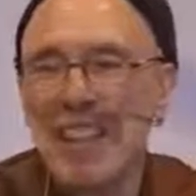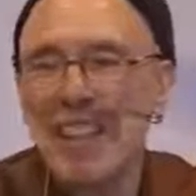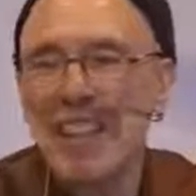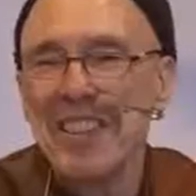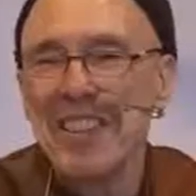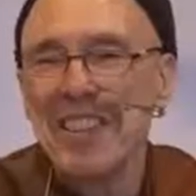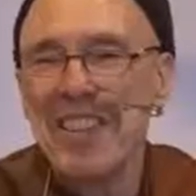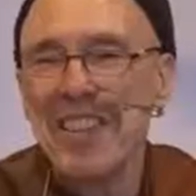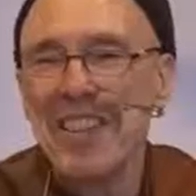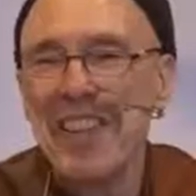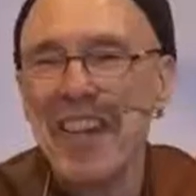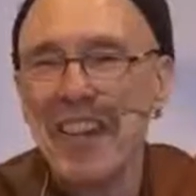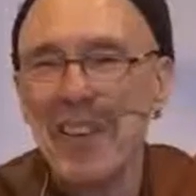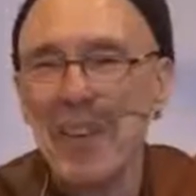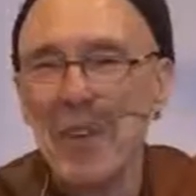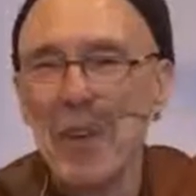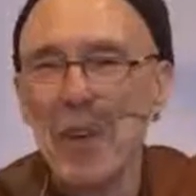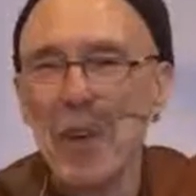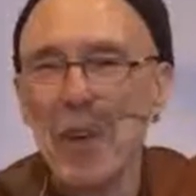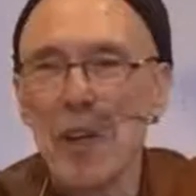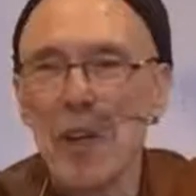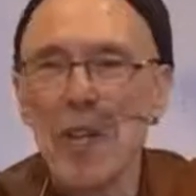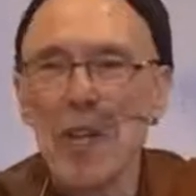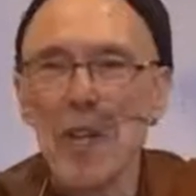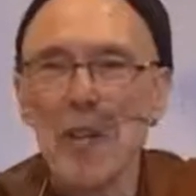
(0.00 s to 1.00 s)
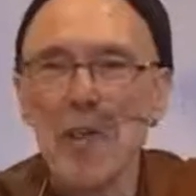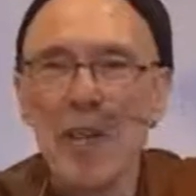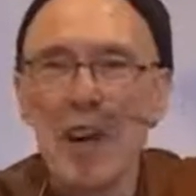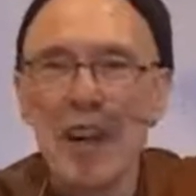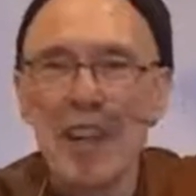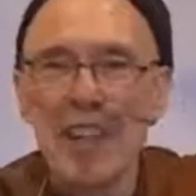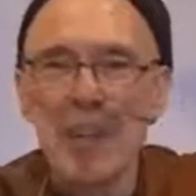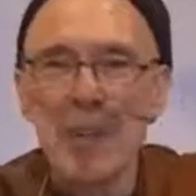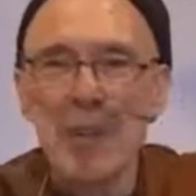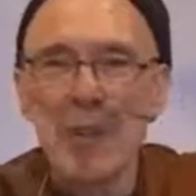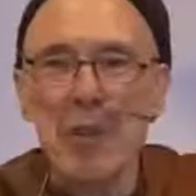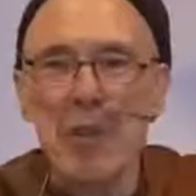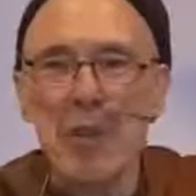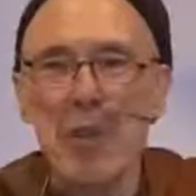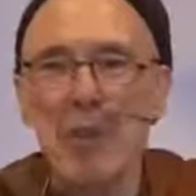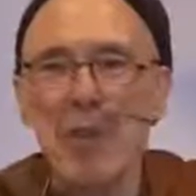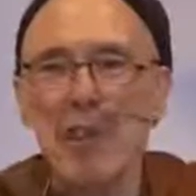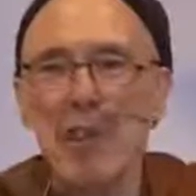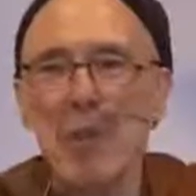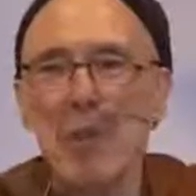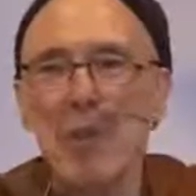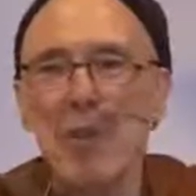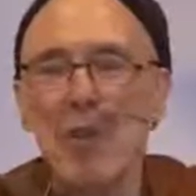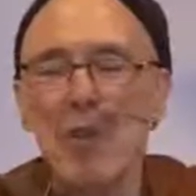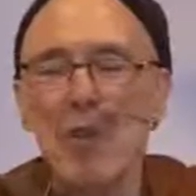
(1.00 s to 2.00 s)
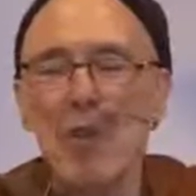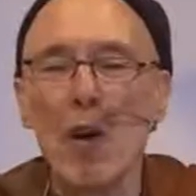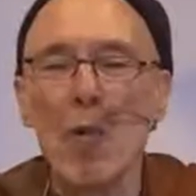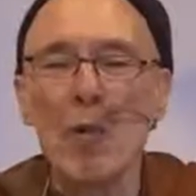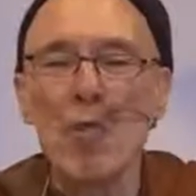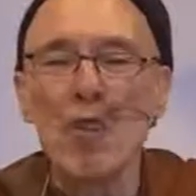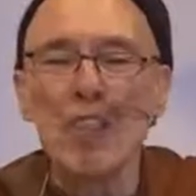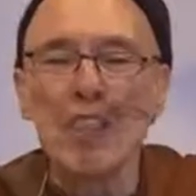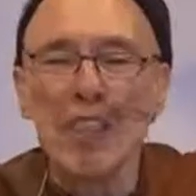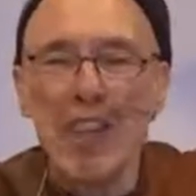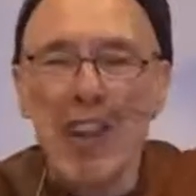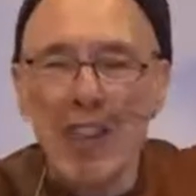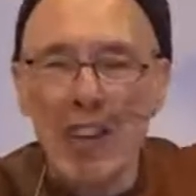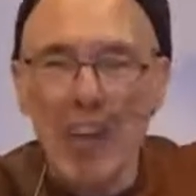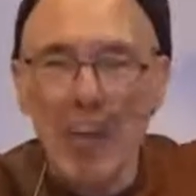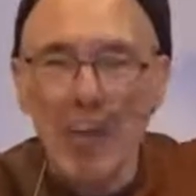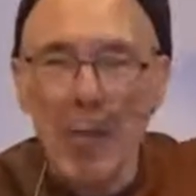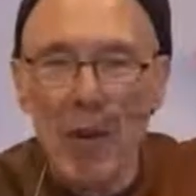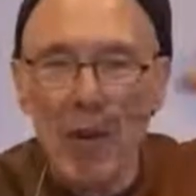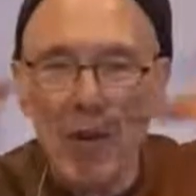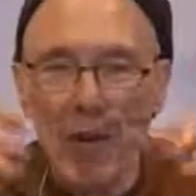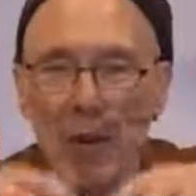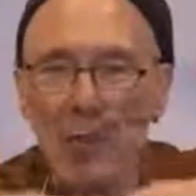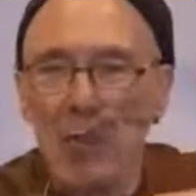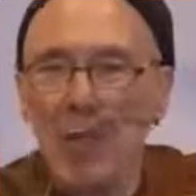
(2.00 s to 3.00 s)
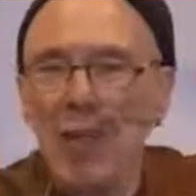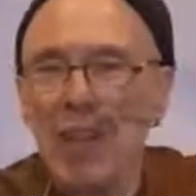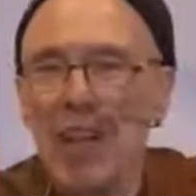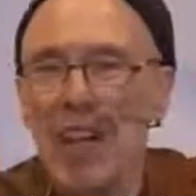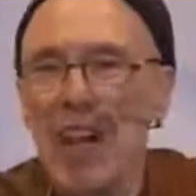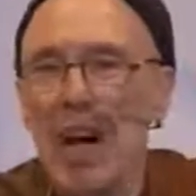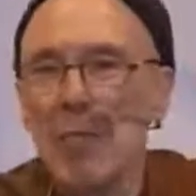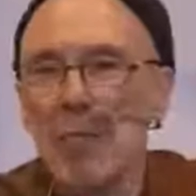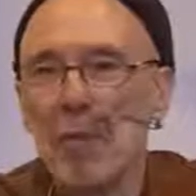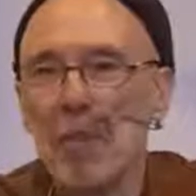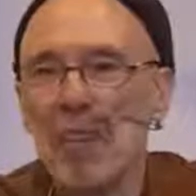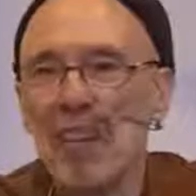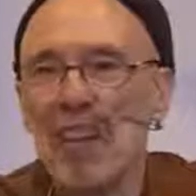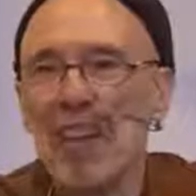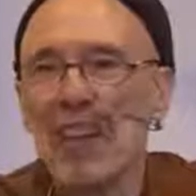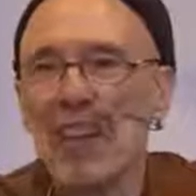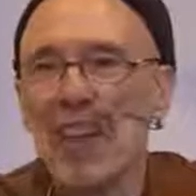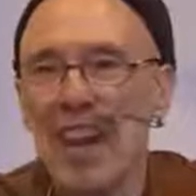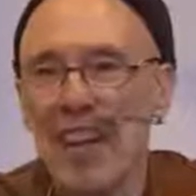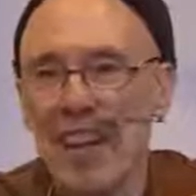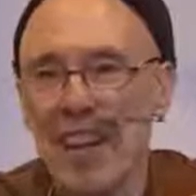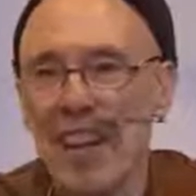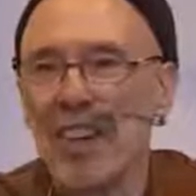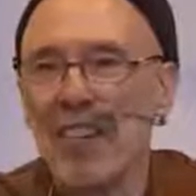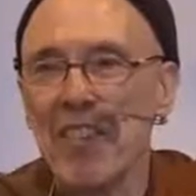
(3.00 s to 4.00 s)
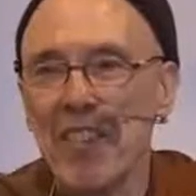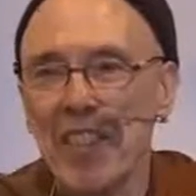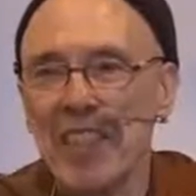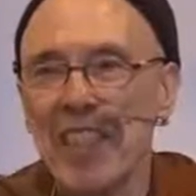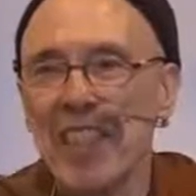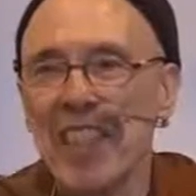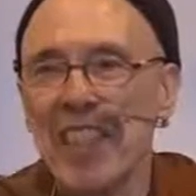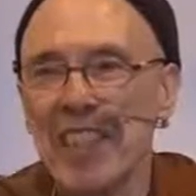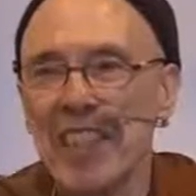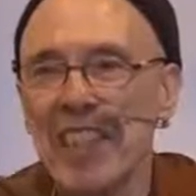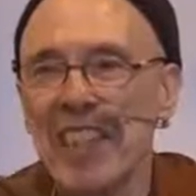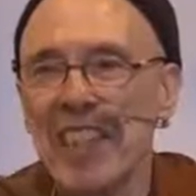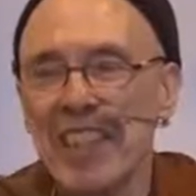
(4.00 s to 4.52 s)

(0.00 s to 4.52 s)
So then all of the monks who are going to perform the ceremony will come within that area.